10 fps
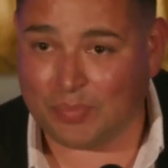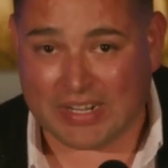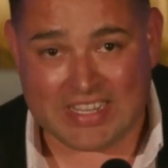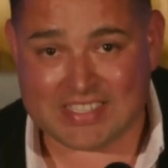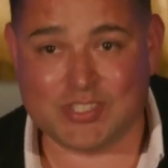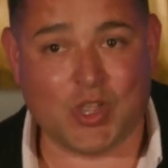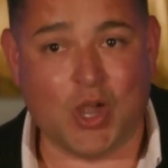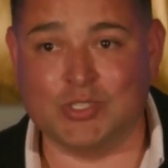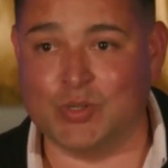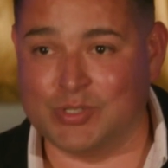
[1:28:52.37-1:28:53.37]
Please
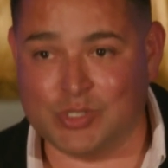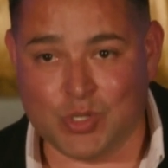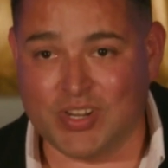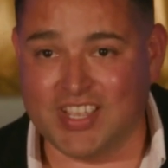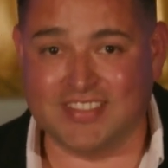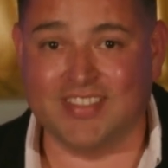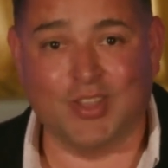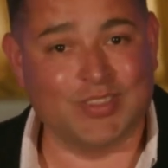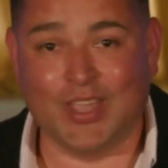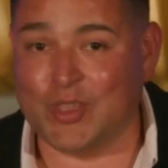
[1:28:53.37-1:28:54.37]
talk to students, and
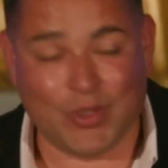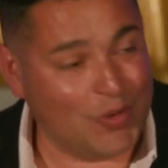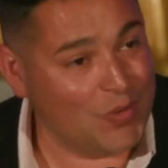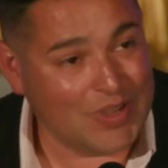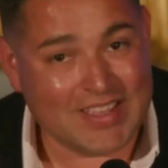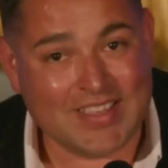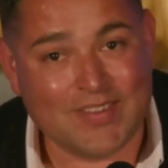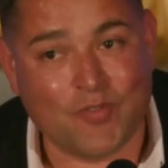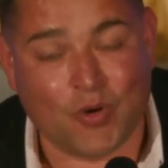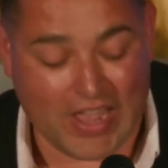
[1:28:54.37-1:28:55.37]
they'll thank you
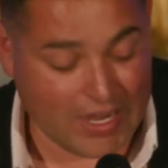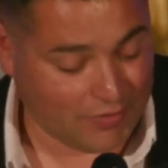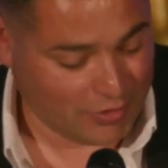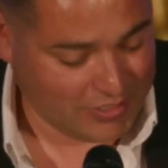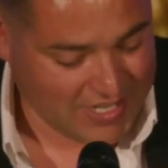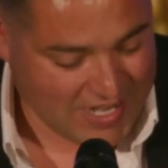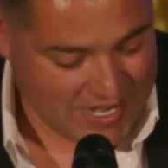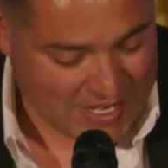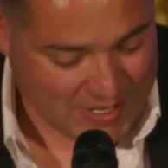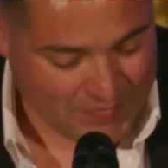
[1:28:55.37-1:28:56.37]
forever.
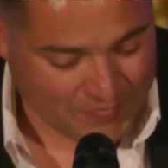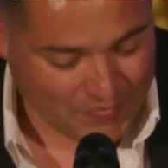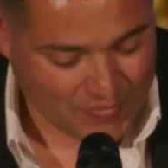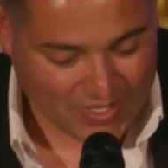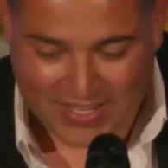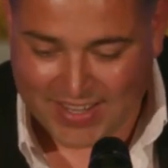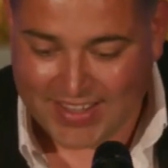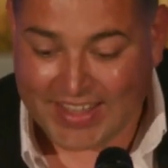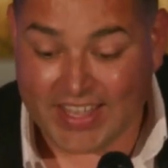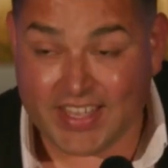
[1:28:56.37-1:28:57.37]

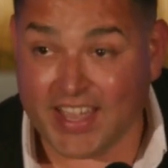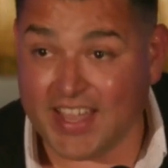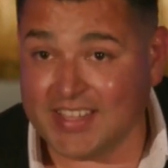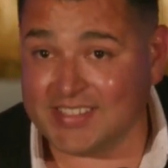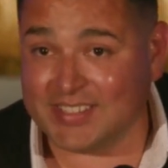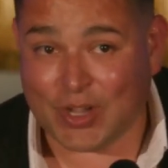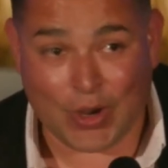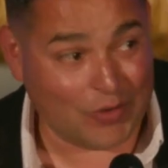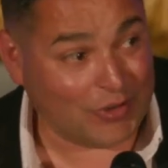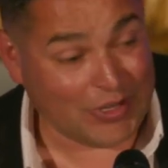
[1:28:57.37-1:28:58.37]
In case you
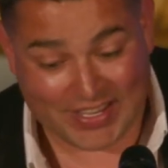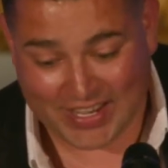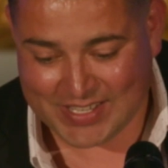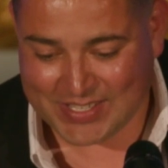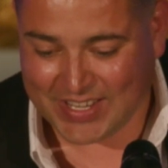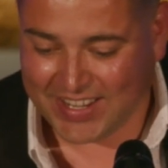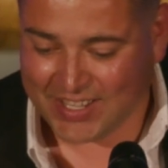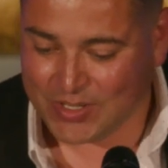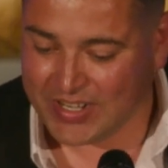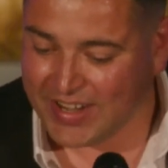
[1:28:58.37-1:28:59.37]

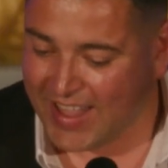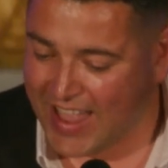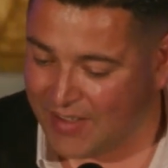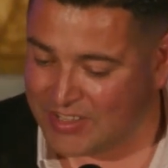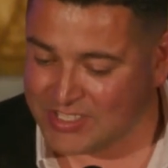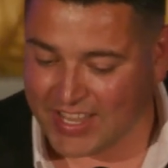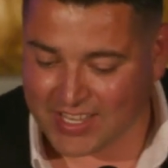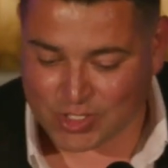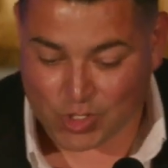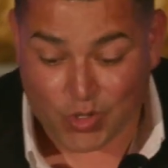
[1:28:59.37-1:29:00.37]
didn't have a
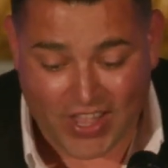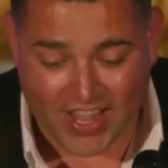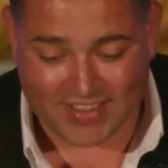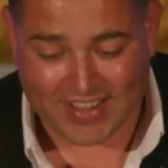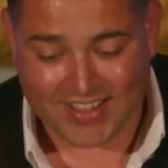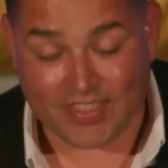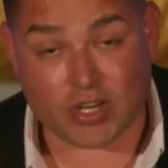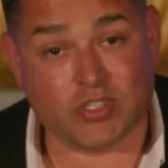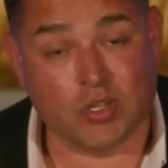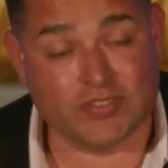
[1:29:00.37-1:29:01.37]
chance to do that,
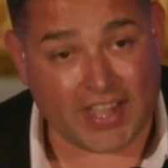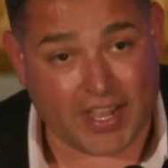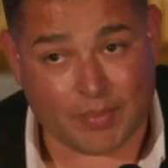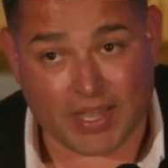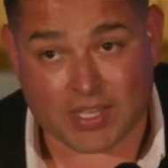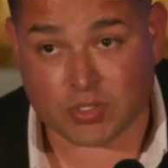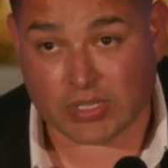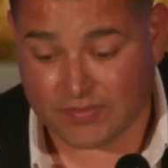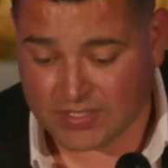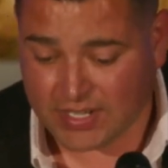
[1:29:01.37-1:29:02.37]
there's still time as to
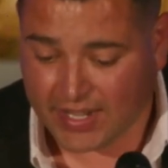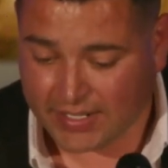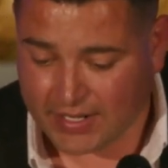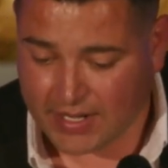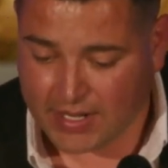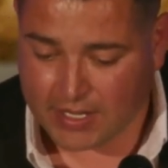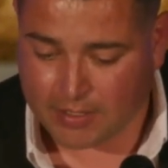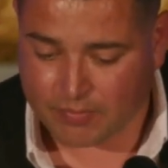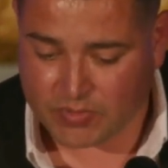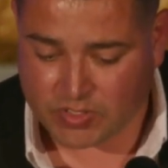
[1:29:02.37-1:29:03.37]
leave tonight
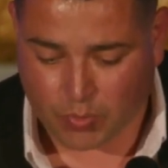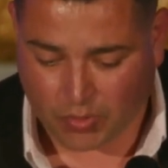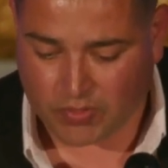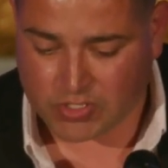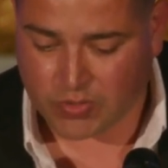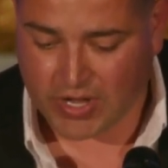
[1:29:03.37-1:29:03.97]
to support First